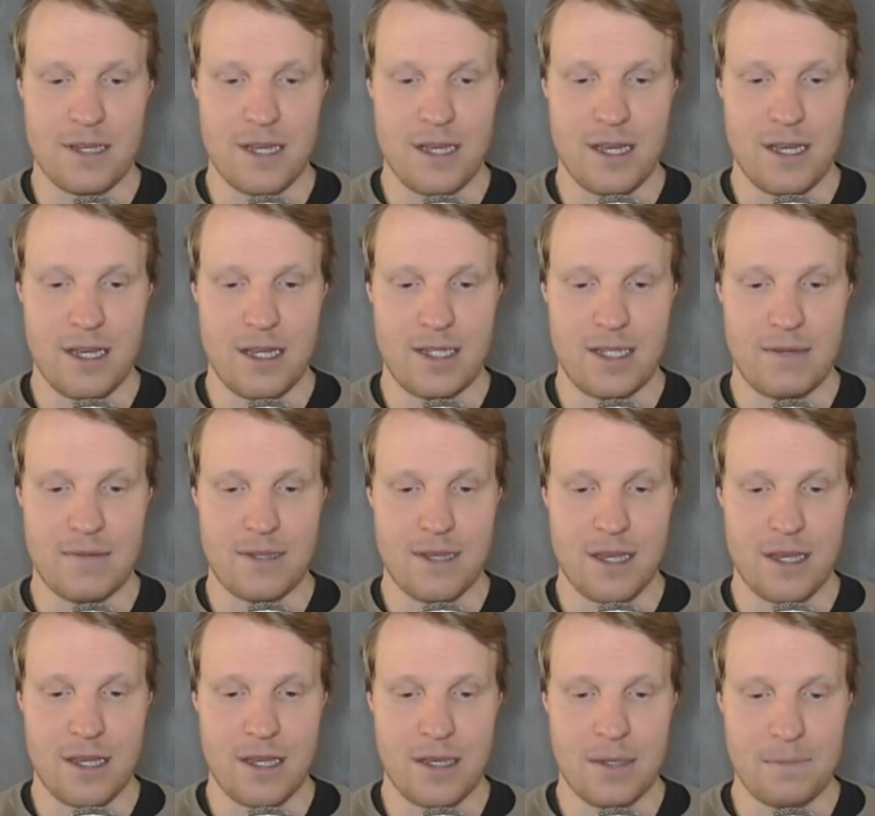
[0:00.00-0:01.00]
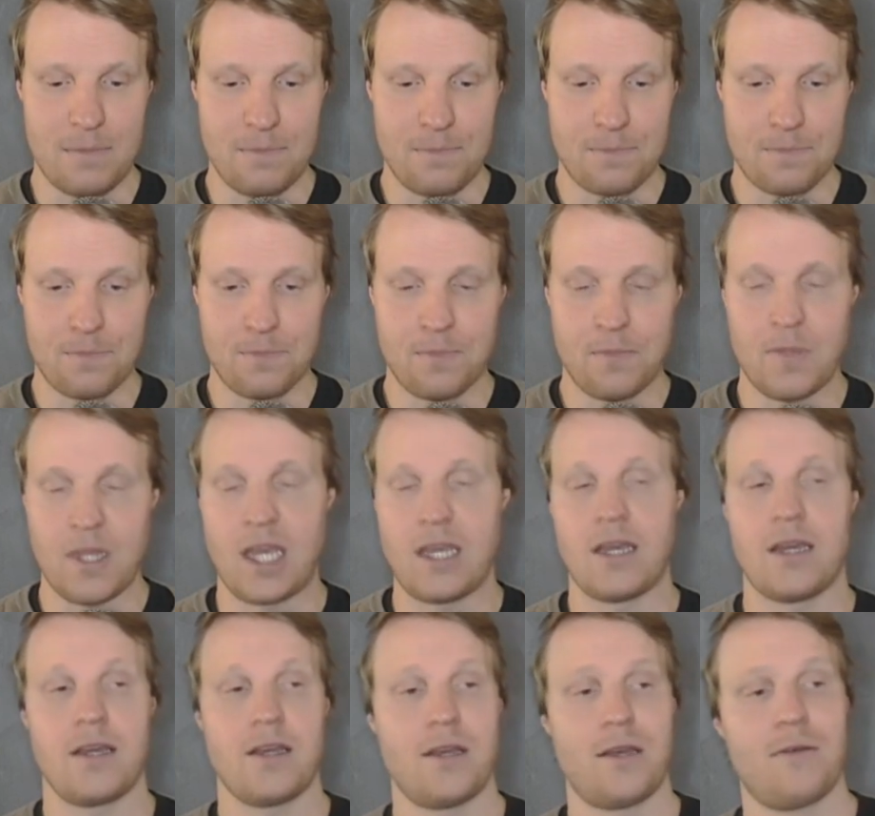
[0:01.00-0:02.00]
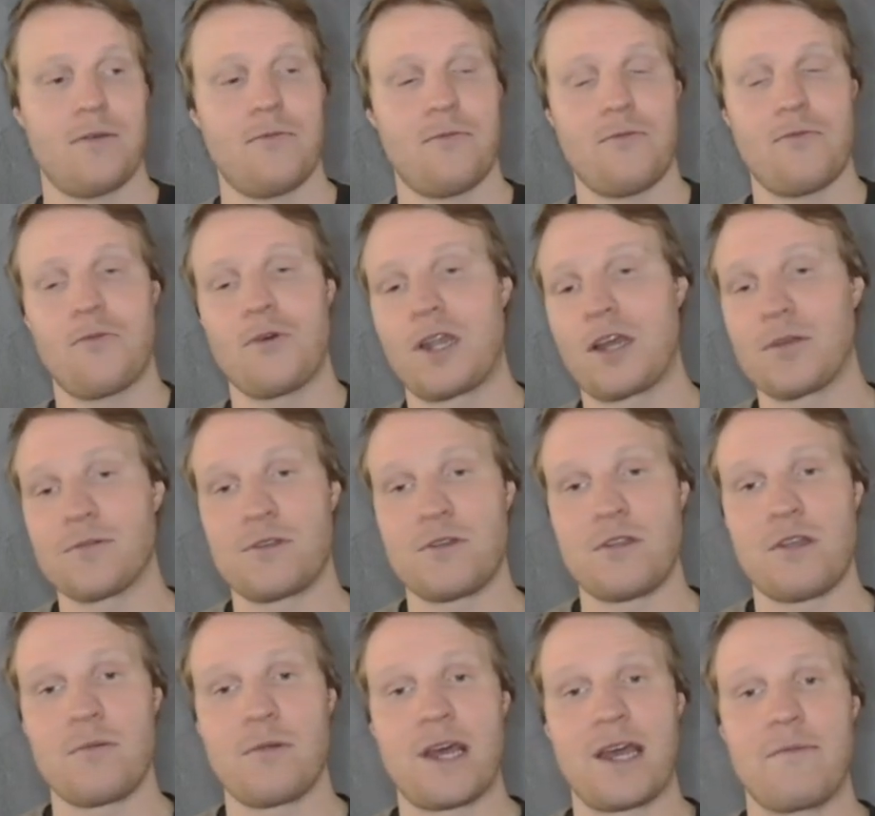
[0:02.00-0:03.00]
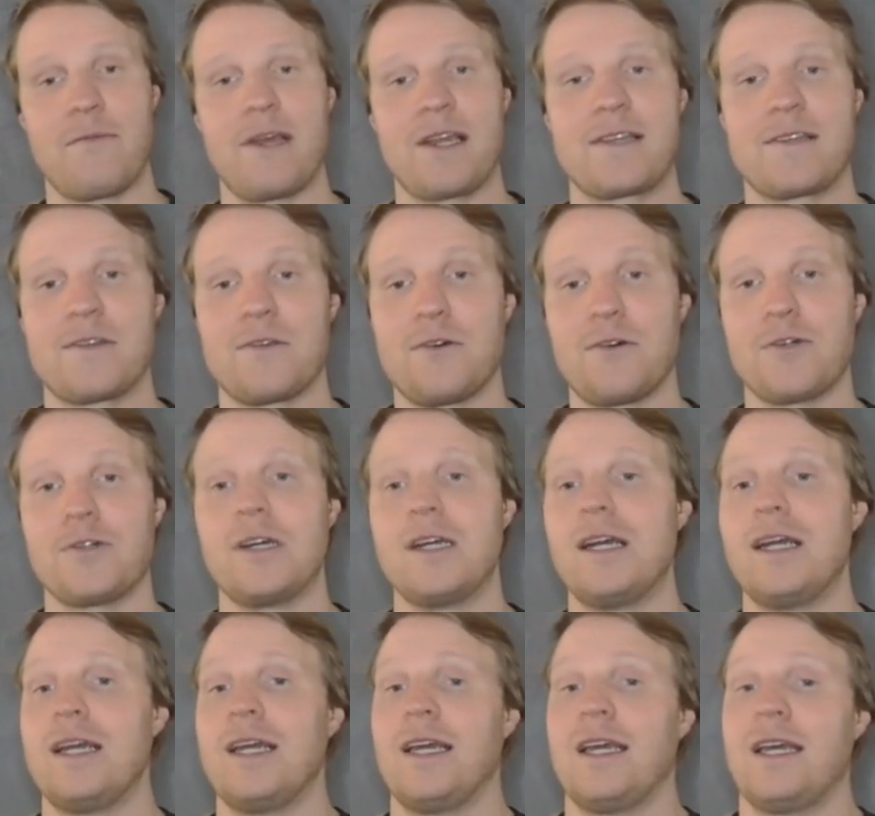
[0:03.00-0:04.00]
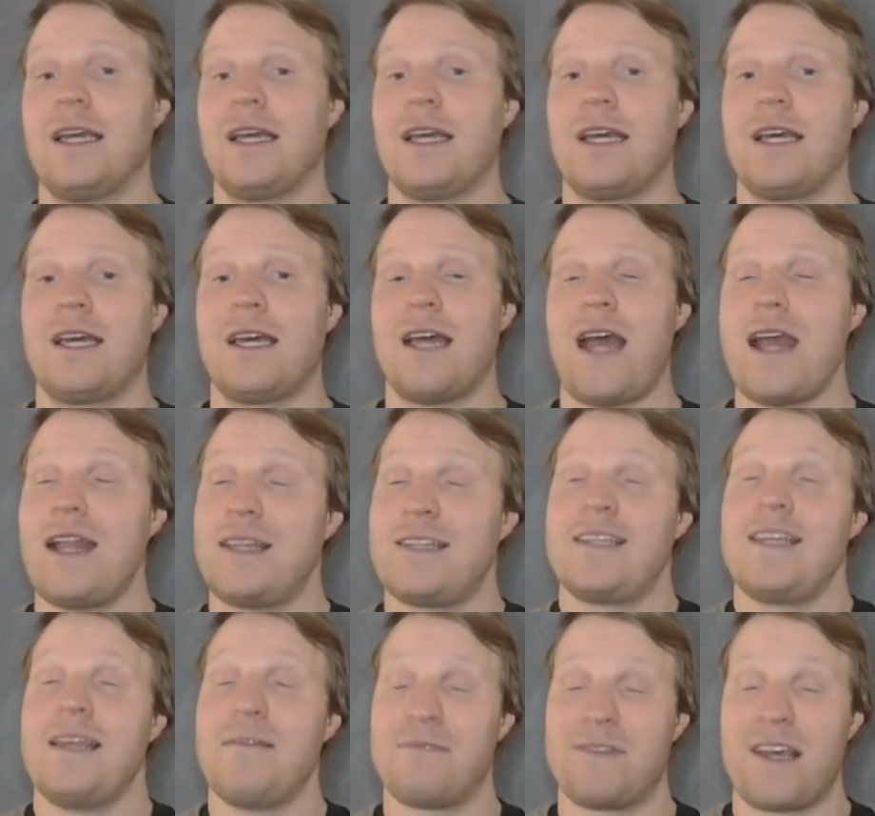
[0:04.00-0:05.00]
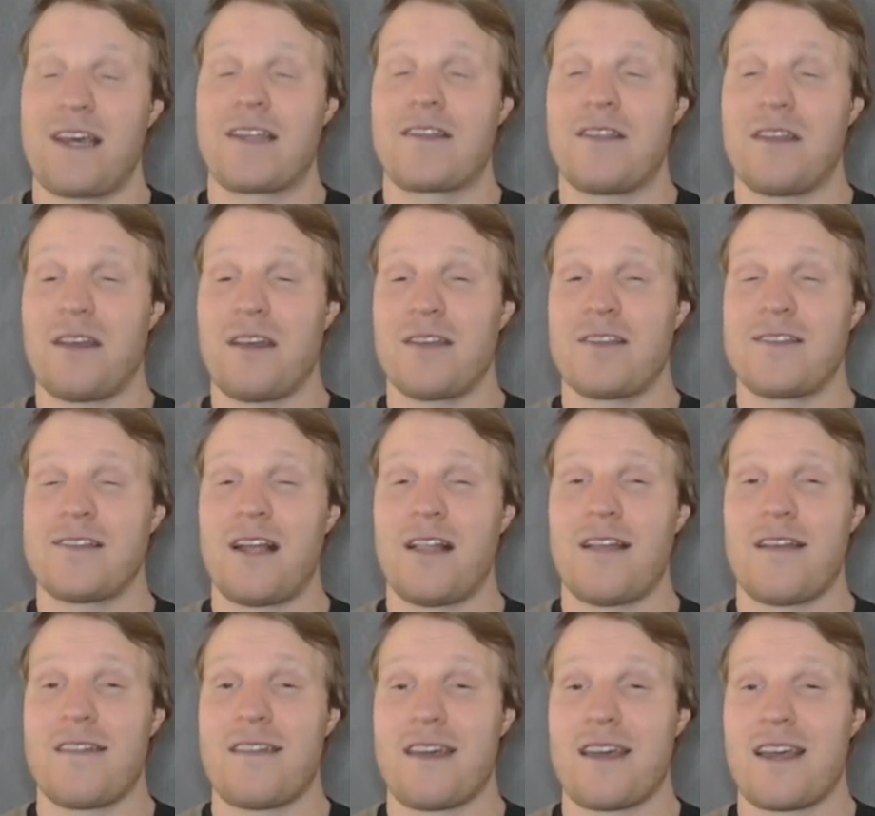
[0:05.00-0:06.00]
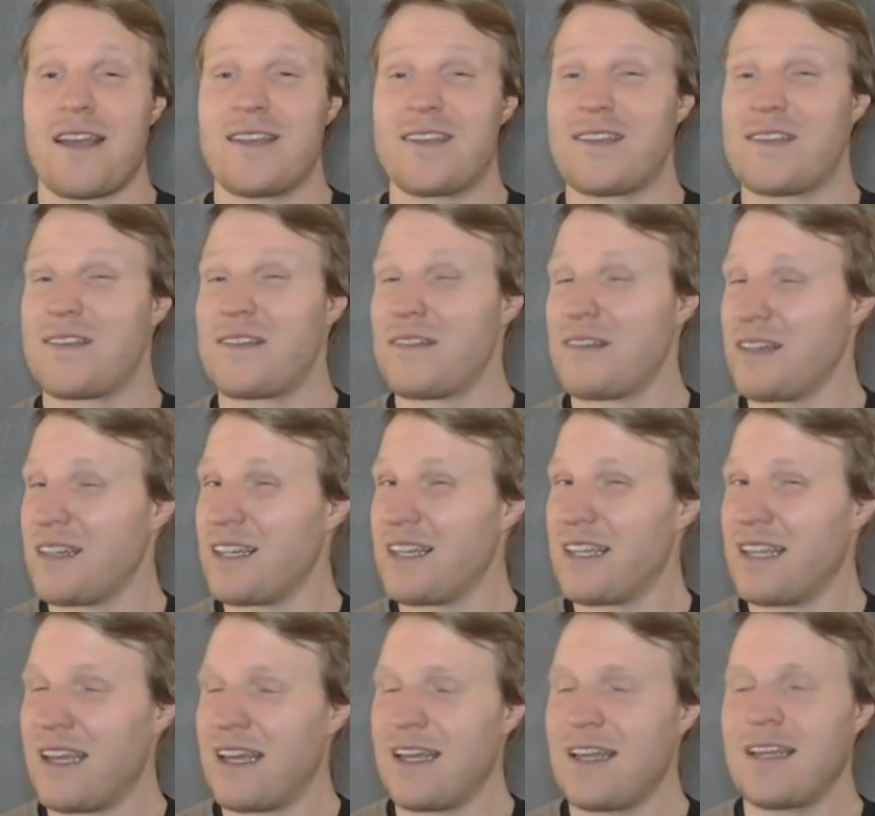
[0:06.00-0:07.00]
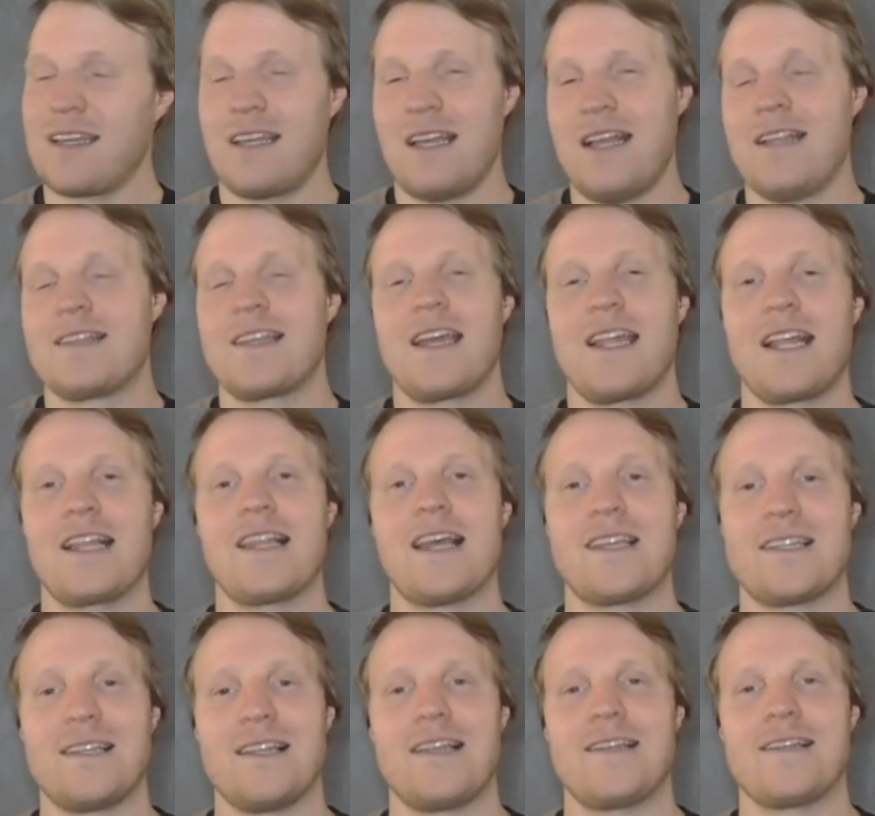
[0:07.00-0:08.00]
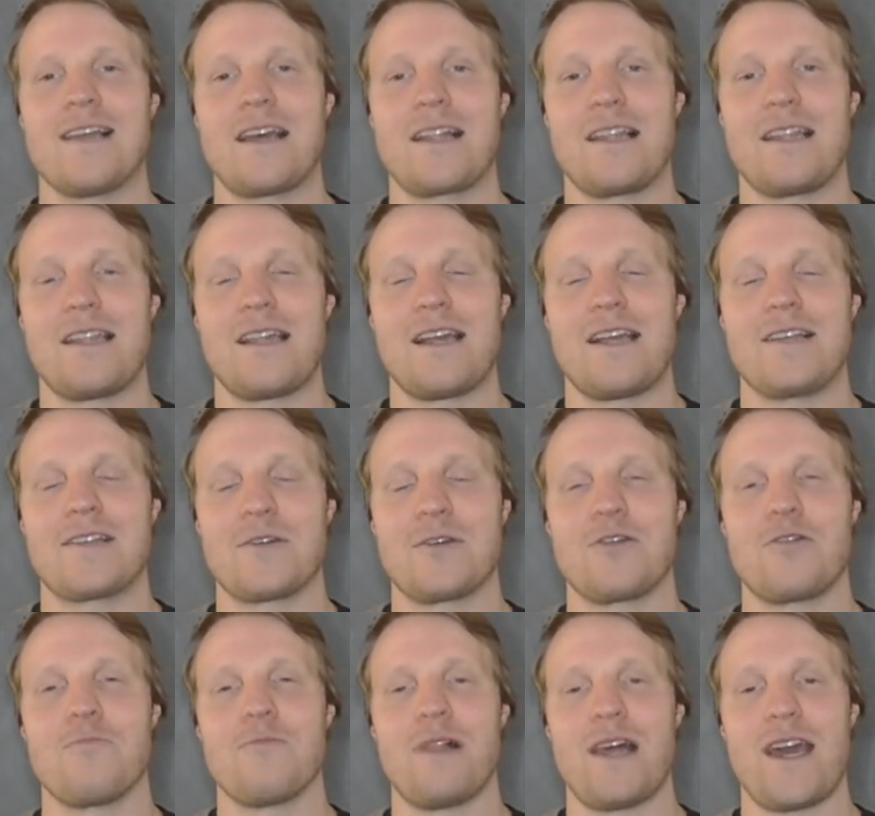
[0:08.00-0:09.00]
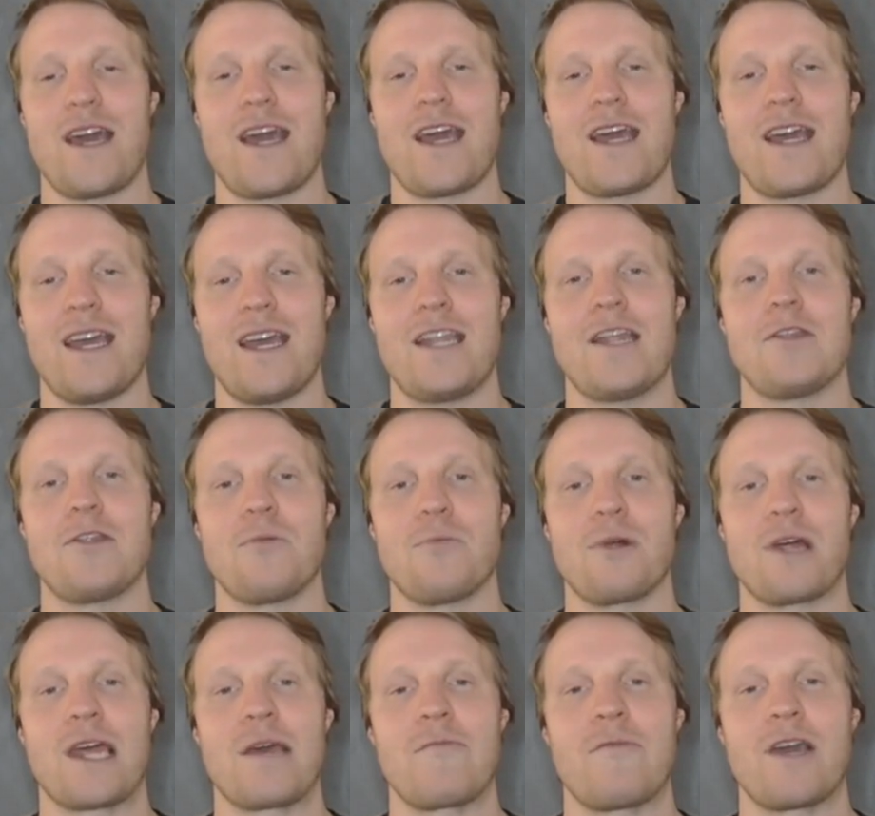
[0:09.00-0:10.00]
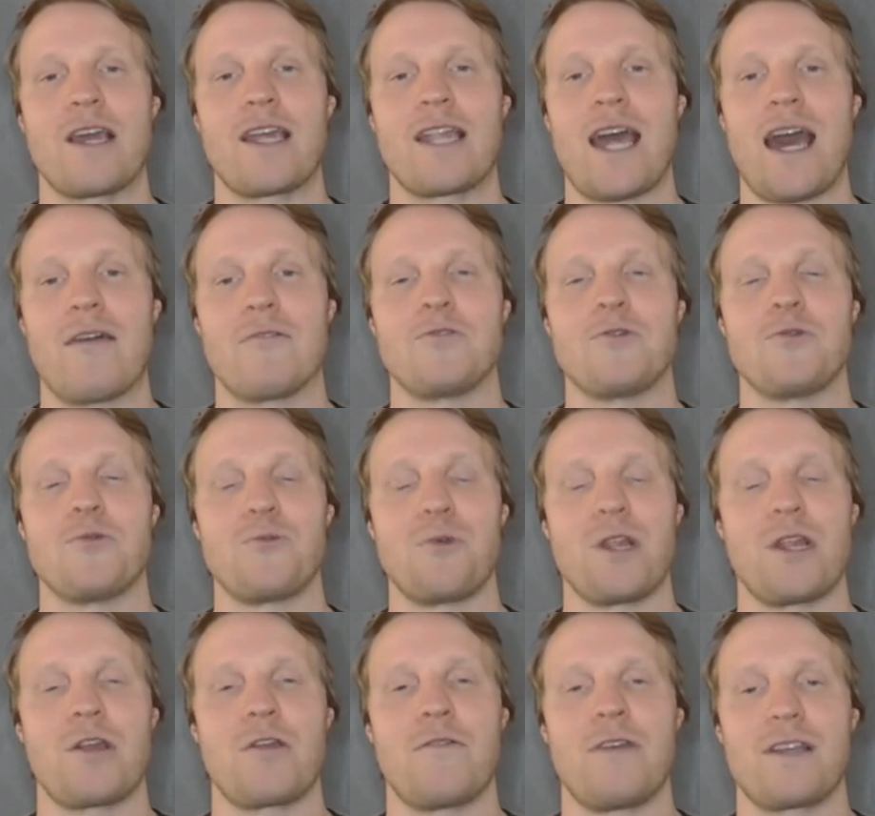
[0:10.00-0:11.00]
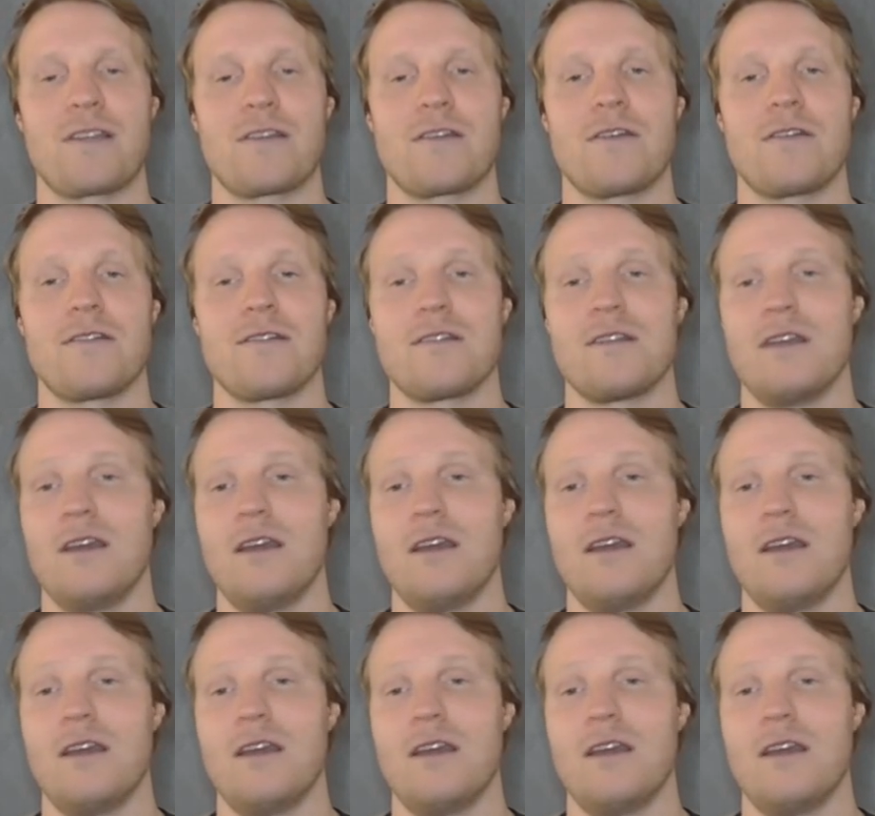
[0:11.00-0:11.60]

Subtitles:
It seems like when it comes to double game weeks. So it seems like the Salah thing it's getting less and less likely that he's going to play in a double game week and have two really good fixtures.